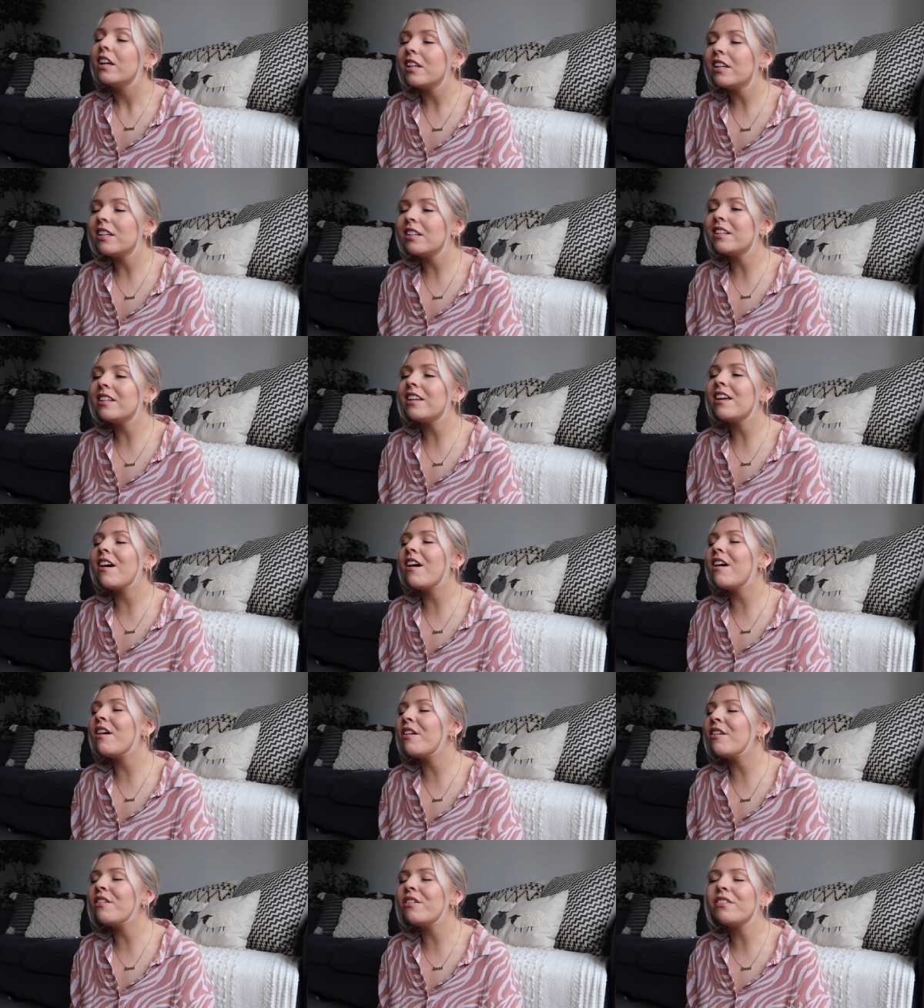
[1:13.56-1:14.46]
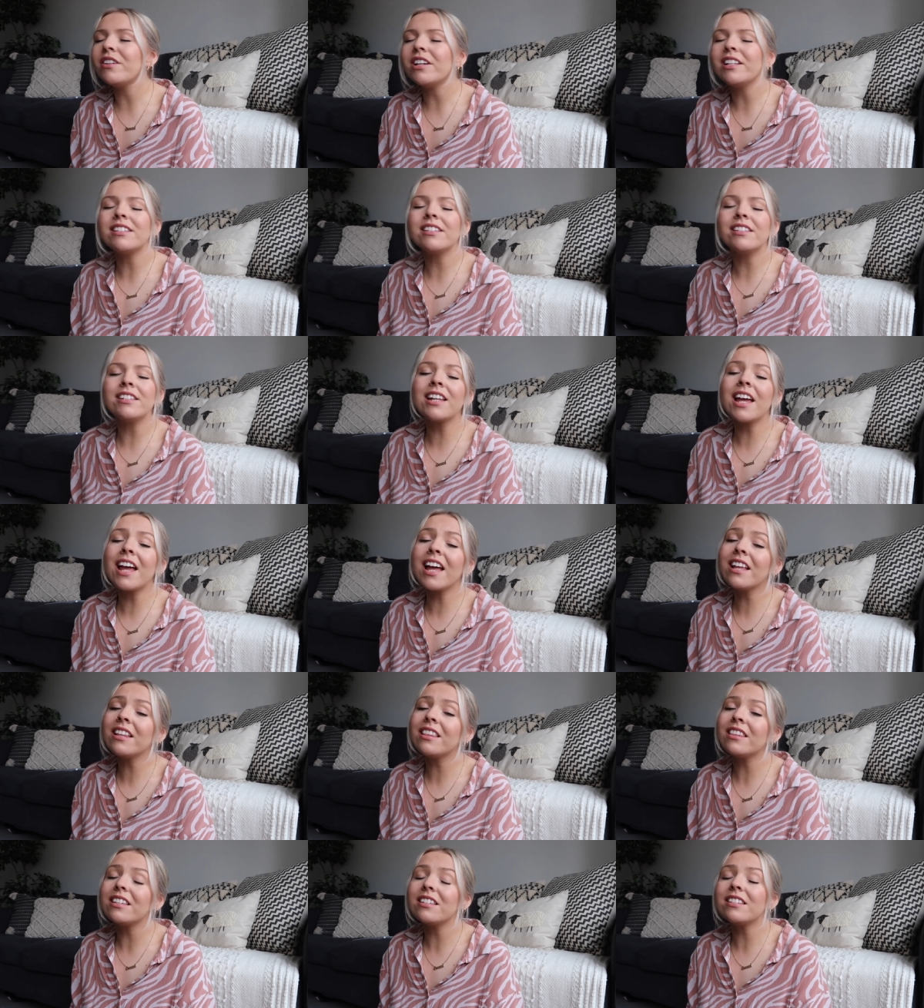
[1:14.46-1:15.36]
You know it's
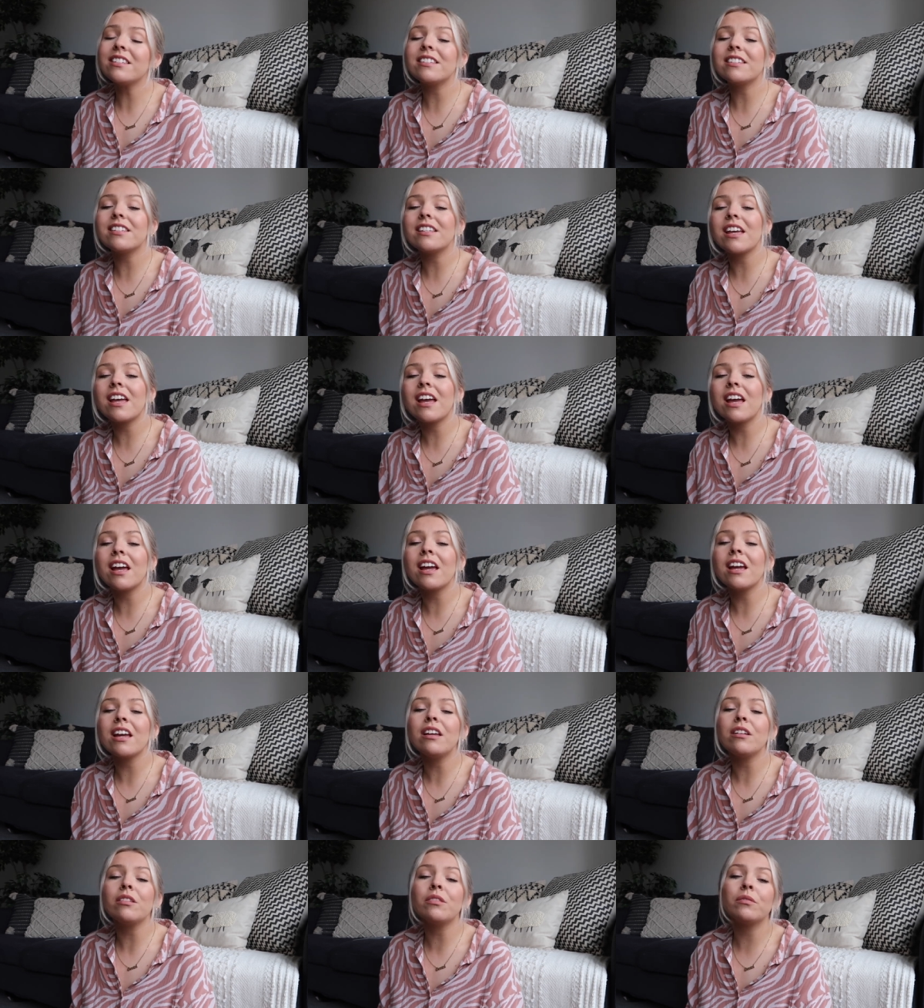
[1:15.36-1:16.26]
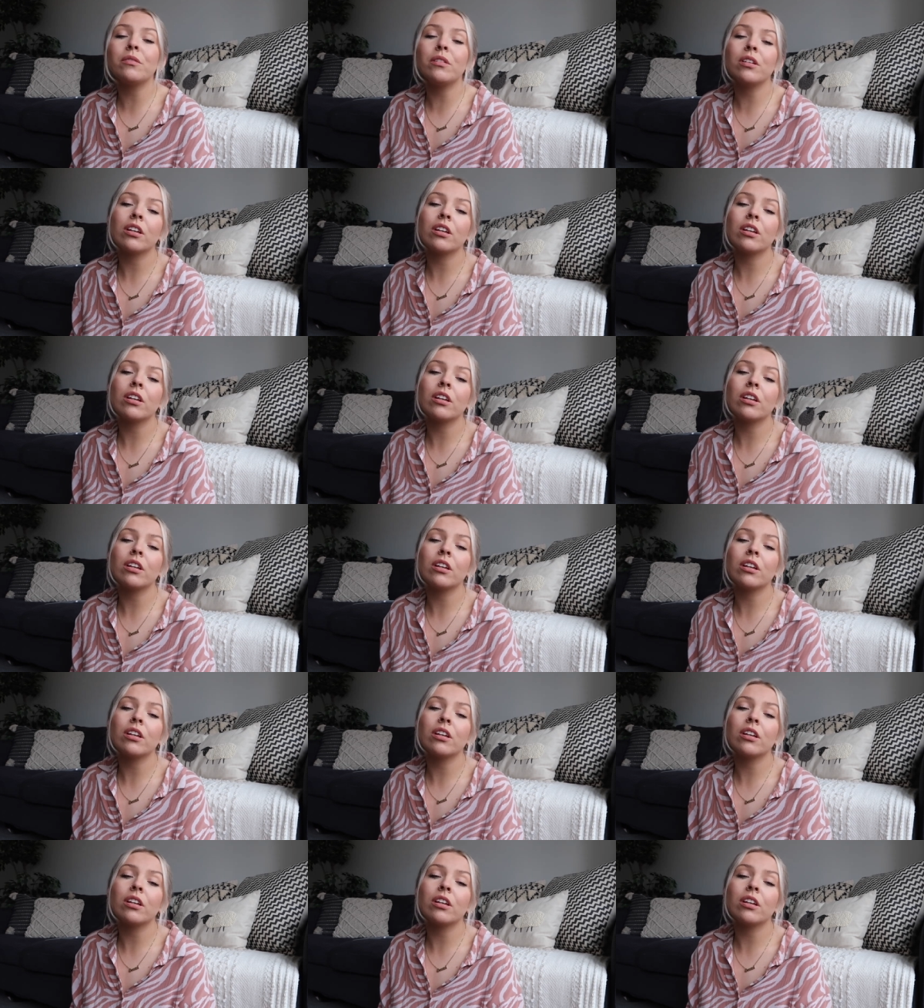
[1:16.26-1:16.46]
not the same.